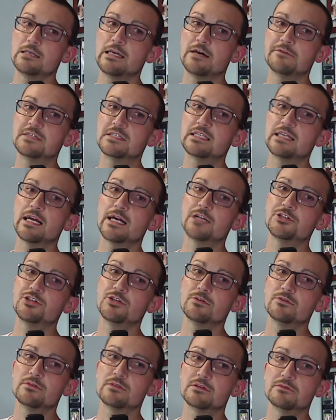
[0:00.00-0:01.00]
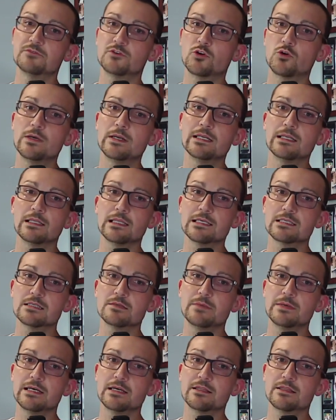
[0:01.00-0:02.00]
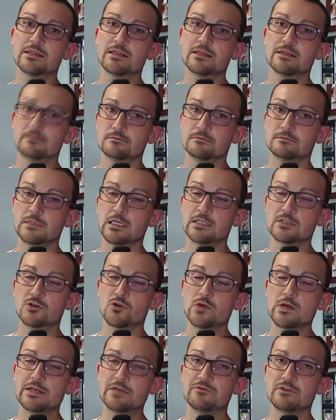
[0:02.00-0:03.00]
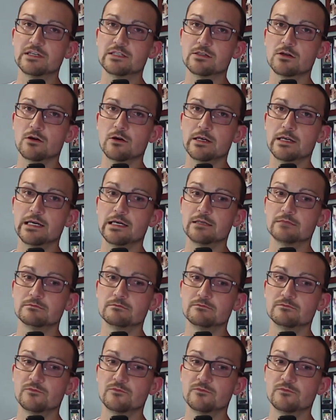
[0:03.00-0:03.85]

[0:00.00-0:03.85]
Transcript: You have statues of Queen Elizabeth and Queen Victoria